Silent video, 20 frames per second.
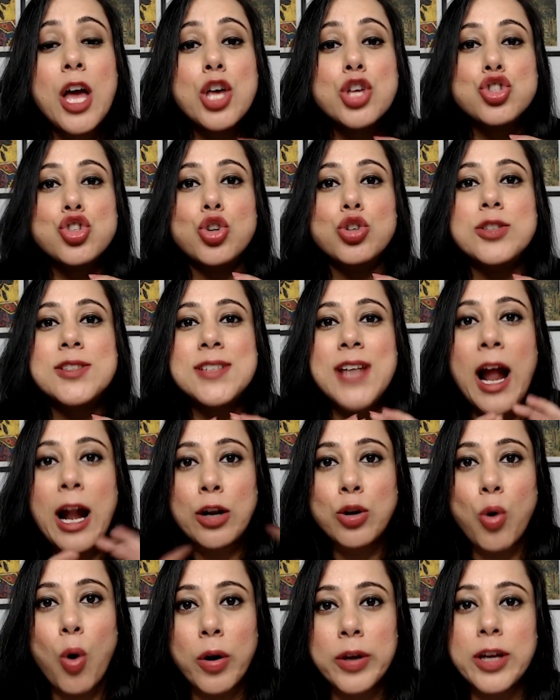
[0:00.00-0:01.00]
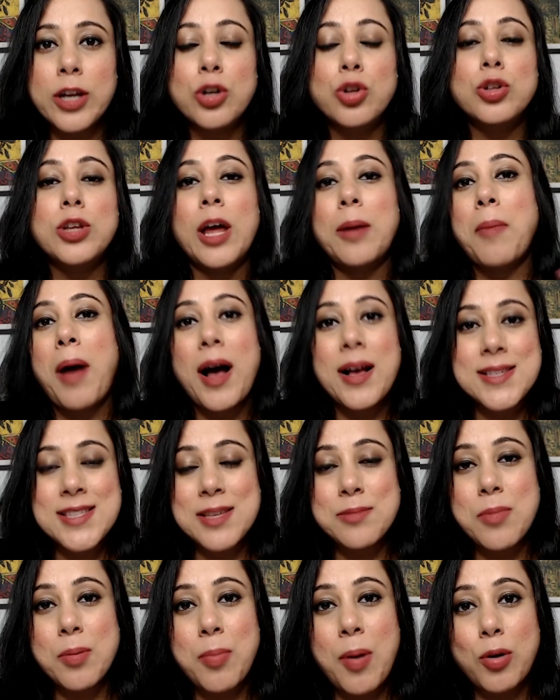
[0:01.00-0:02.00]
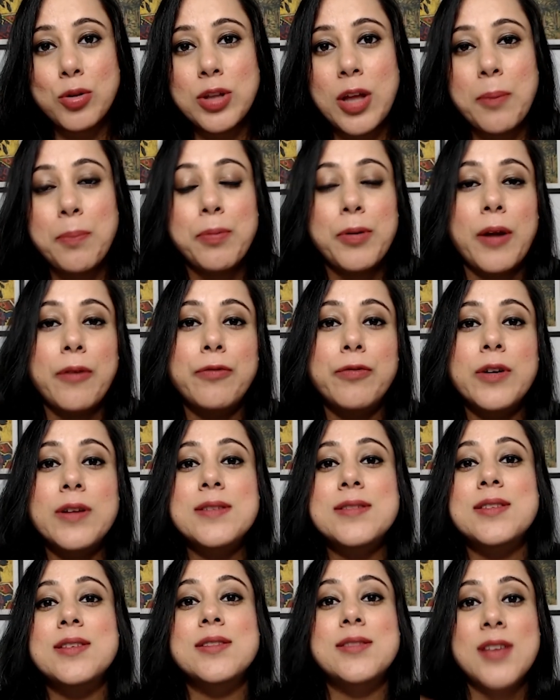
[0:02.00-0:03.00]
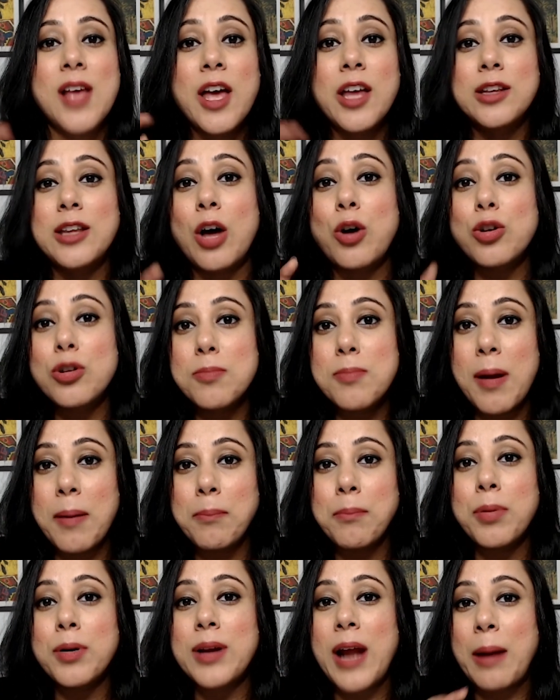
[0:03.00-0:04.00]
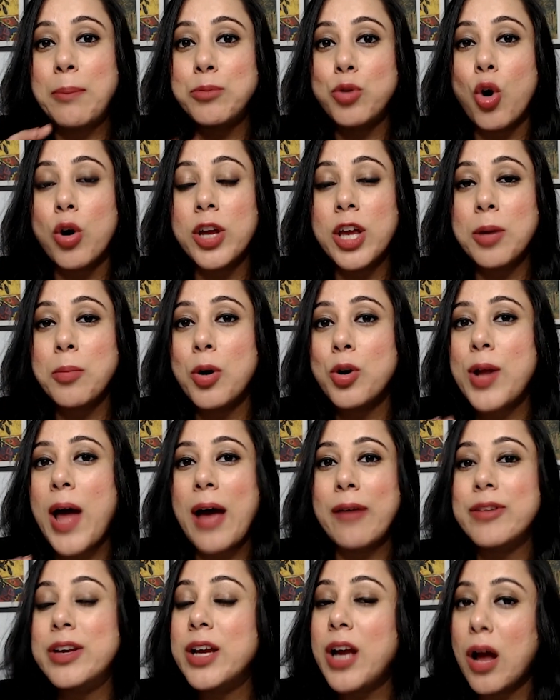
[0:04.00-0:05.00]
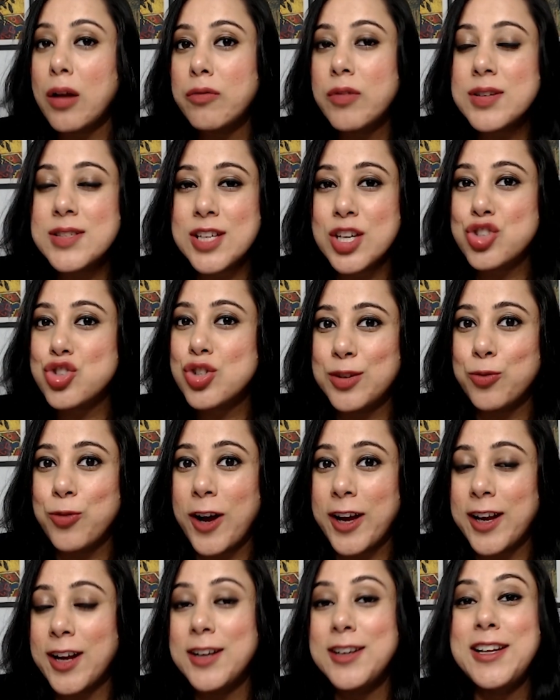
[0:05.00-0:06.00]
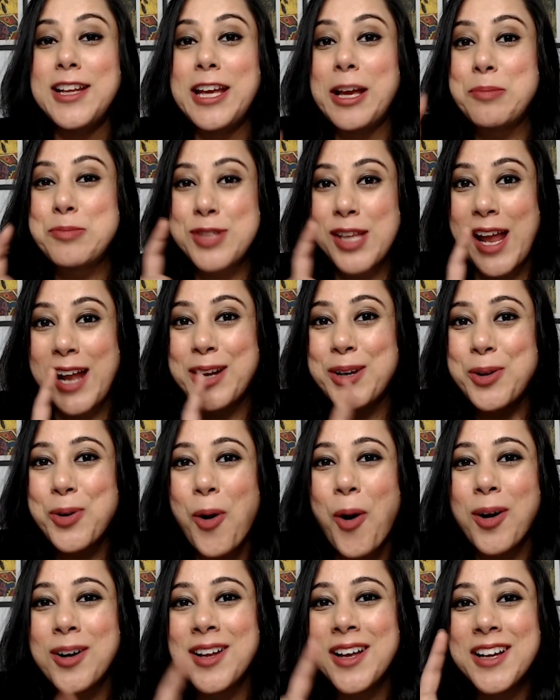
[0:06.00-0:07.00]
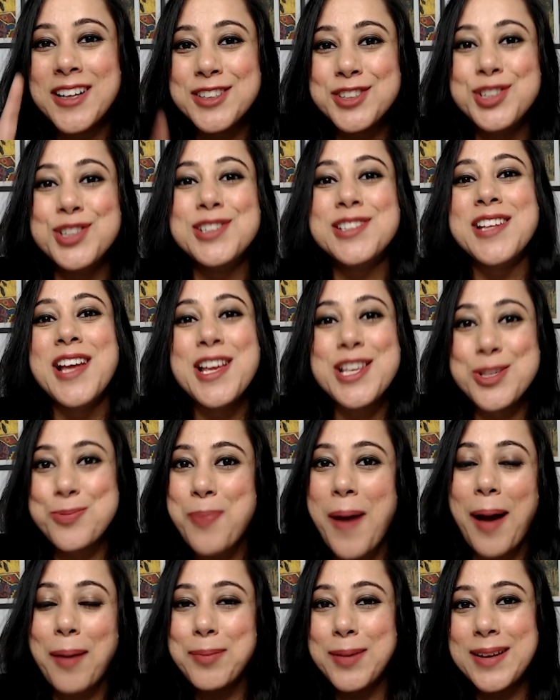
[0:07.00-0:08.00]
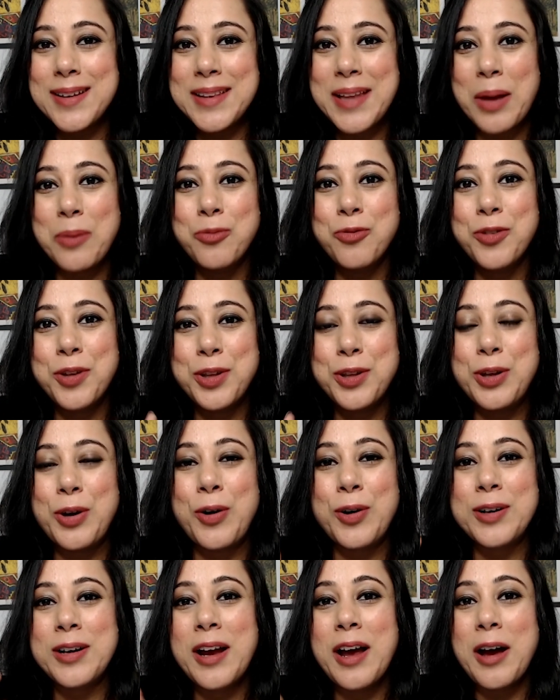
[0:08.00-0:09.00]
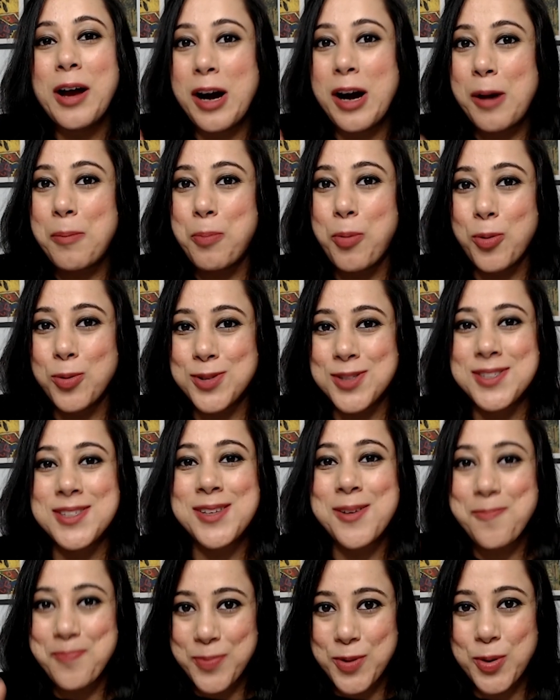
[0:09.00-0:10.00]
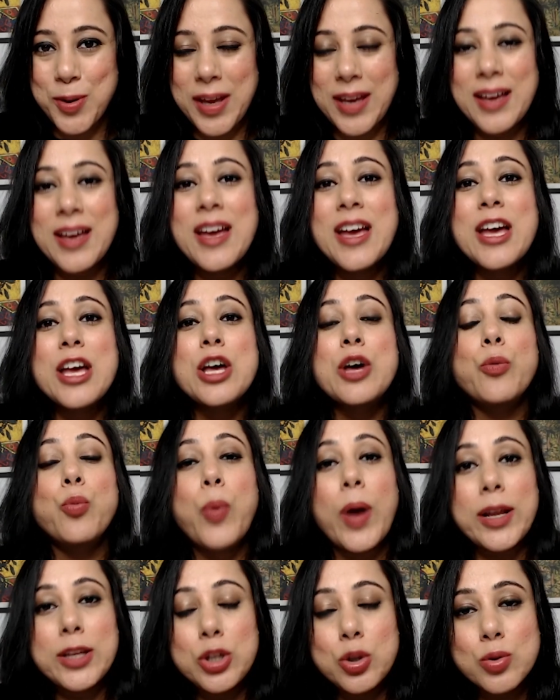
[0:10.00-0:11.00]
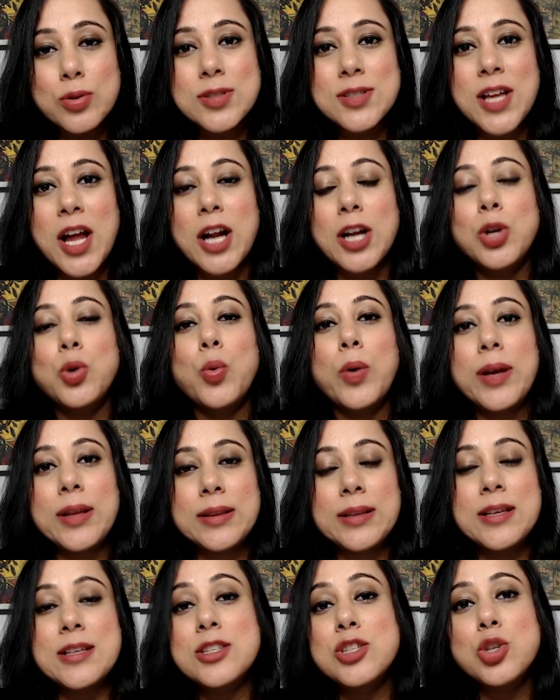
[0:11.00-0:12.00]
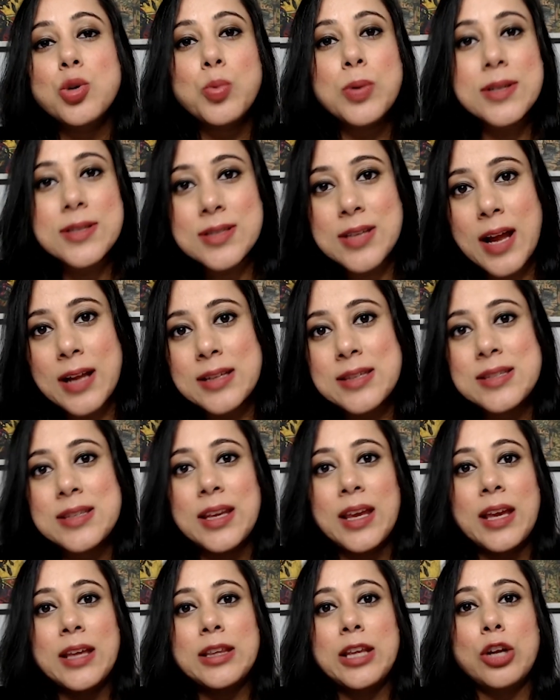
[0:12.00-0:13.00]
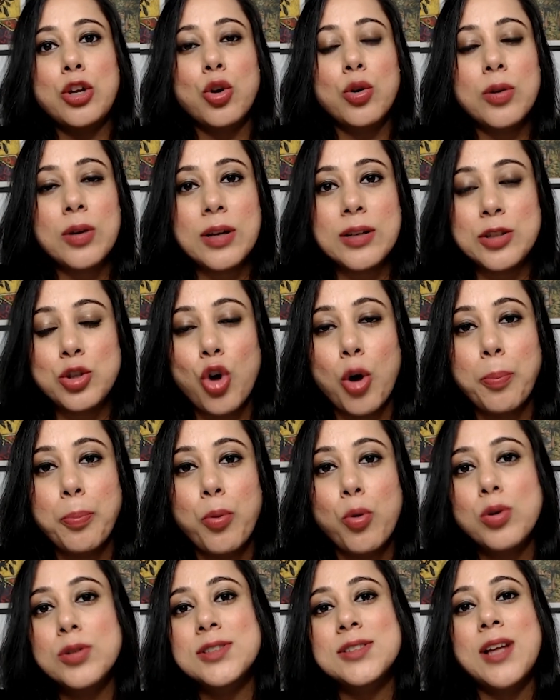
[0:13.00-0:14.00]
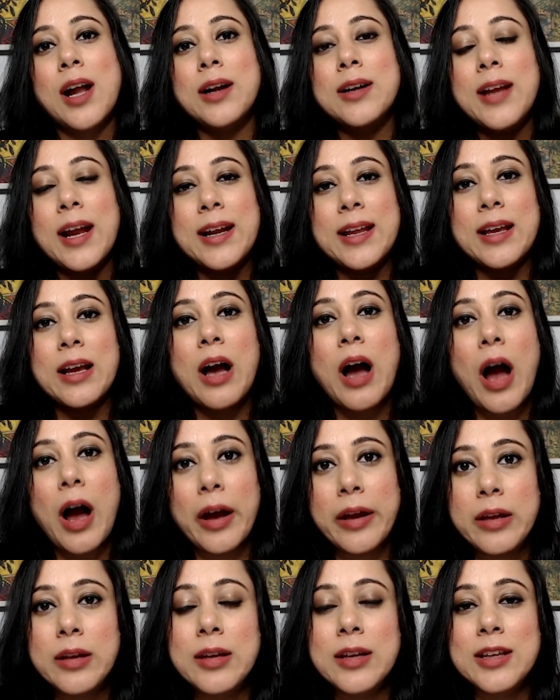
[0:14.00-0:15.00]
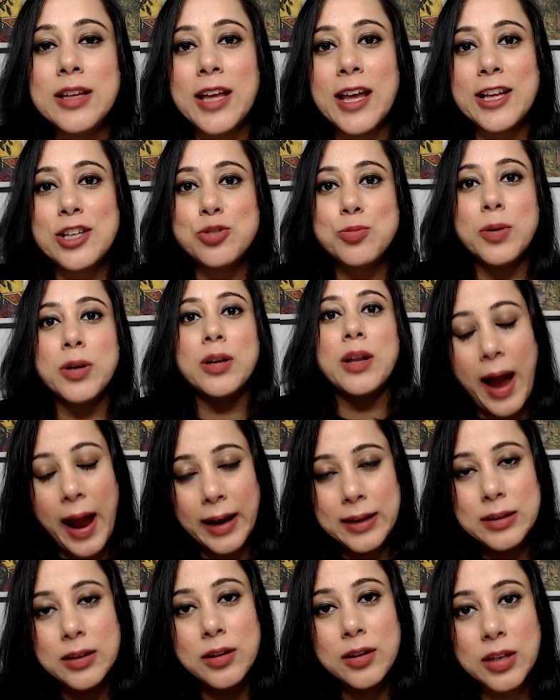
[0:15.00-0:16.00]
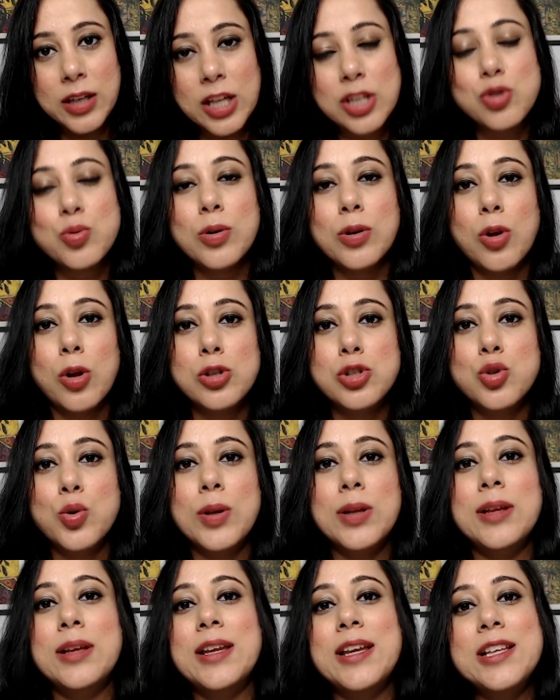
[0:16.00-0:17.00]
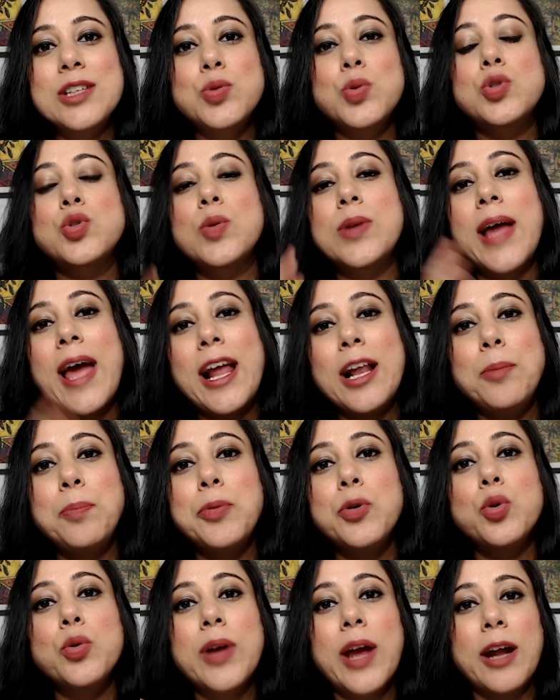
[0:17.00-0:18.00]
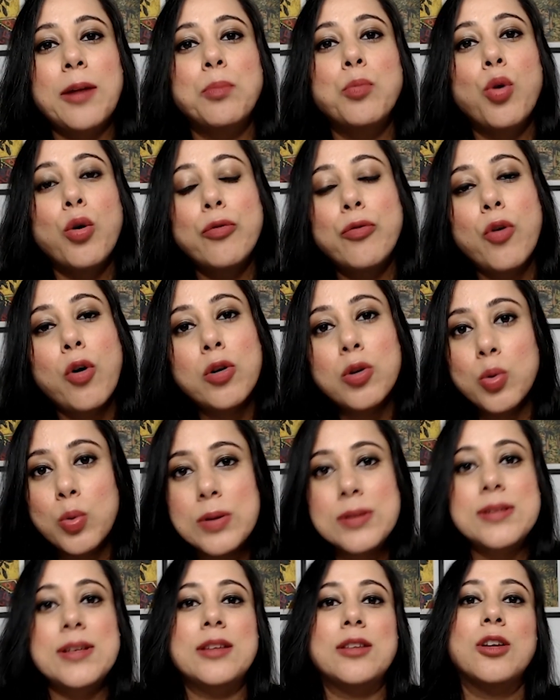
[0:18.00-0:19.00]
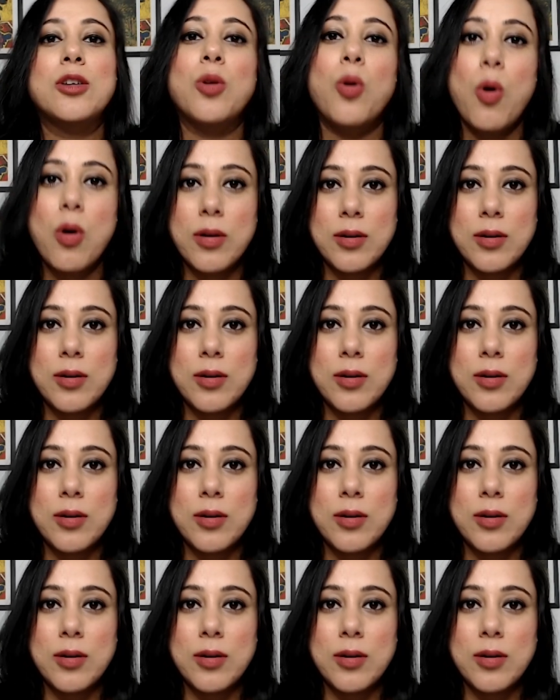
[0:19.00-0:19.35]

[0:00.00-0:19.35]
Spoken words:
So start talking to them, ask them about their preferences. Now remember, I'm talking about having conversations via DMs and not just spamming them with your posts. Okay, when you start doing this, you will start seeing that your posts start getting a higher engagement and the reach will also increase, which will help you get more followers in the long